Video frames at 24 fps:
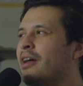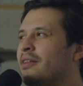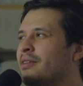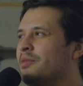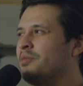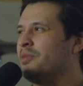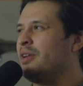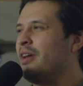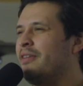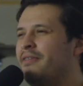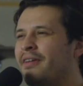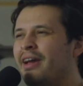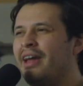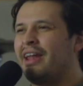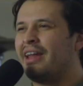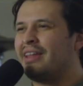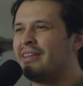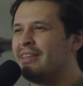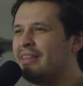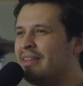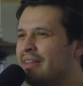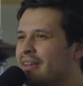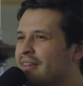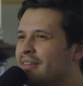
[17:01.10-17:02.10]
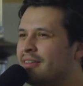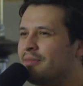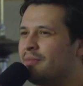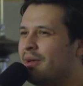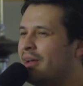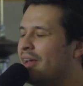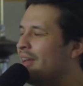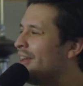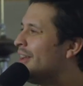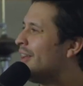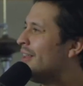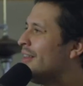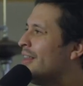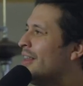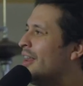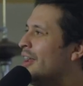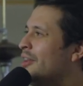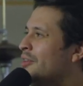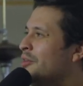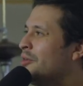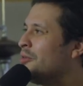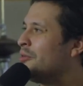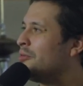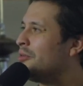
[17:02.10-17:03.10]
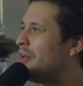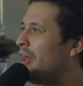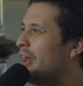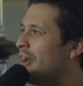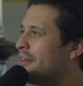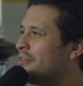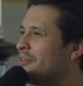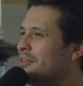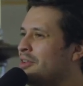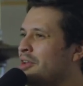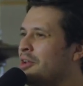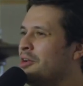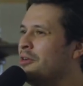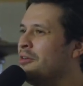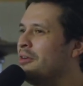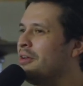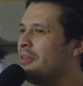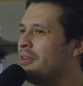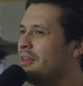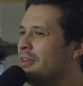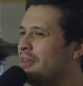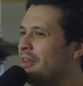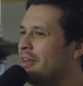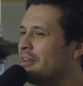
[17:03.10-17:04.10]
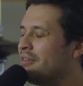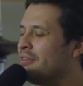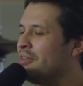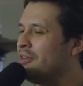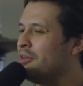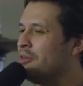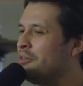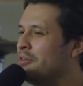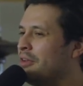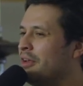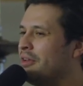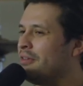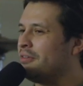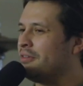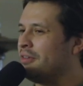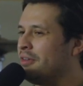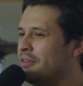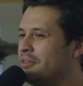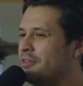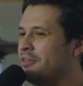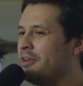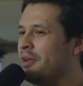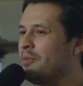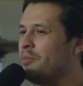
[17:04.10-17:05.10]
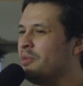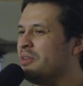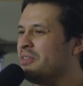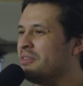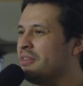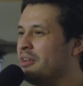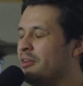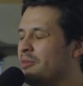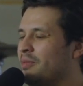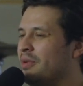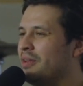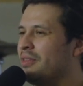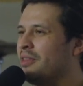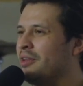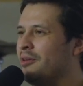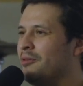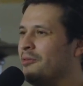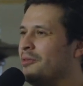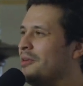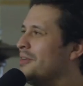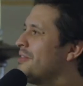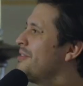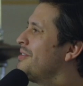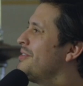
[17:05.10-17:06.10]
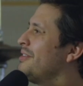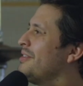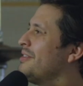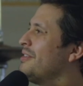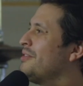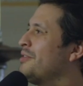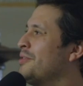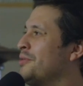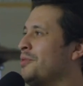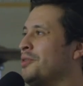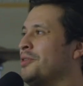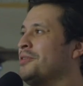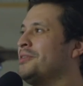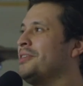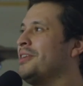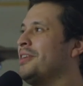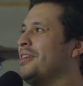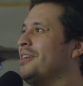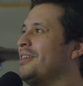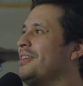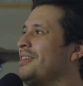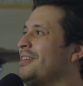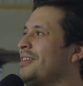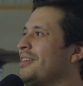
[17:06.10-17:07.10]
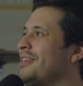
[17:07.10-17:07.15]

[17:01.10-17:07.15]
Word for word: of times. I've had ideas in my head that I don't execute, and then next you know, six to eight months later, I'm like, there was someone else did it.